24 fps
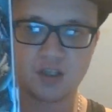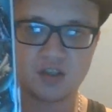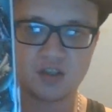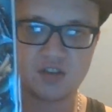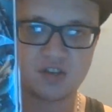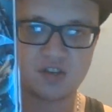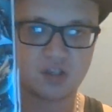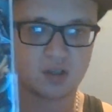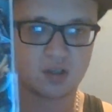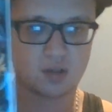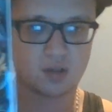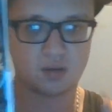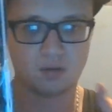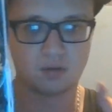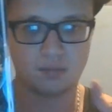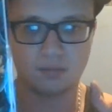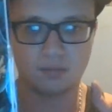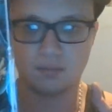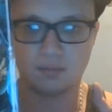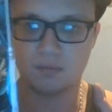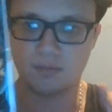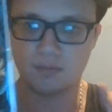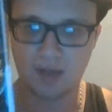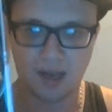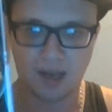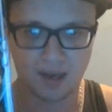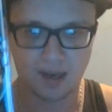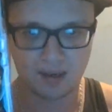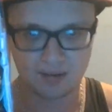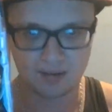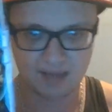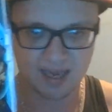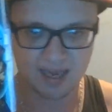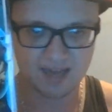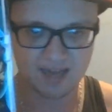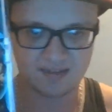So
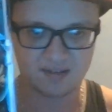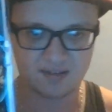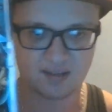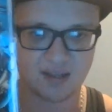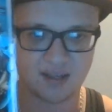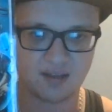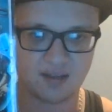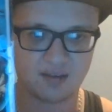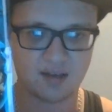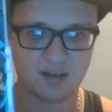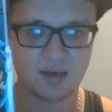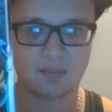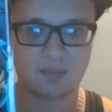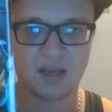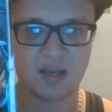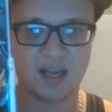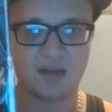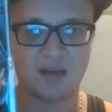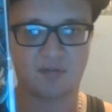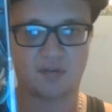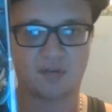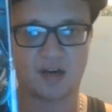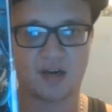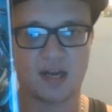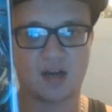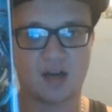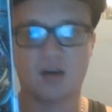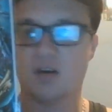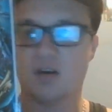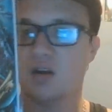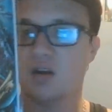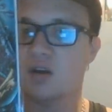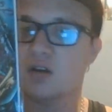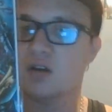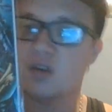that's gonna be it for now.